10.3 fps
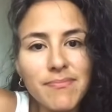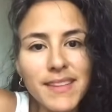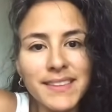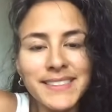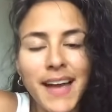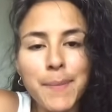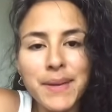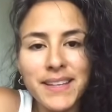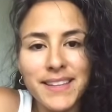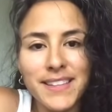this
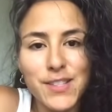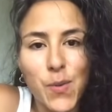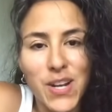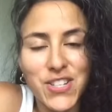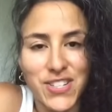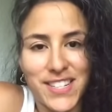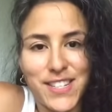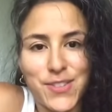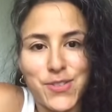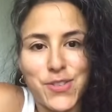topic, this question
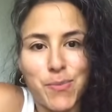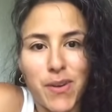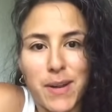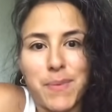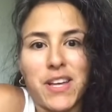is usually brought up